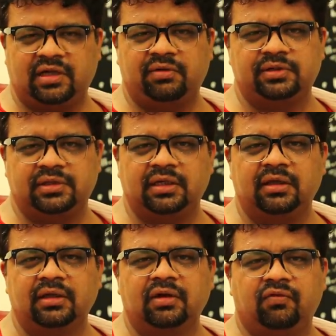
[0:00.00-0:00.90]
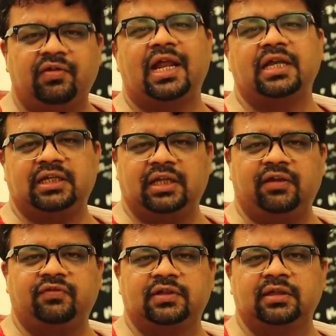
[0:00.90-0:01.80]
I would say, fanatic
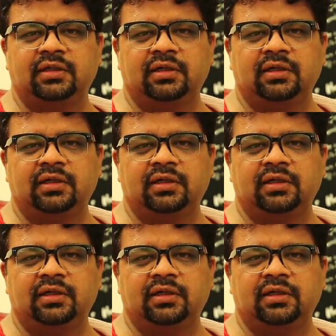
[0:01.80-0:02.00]
left,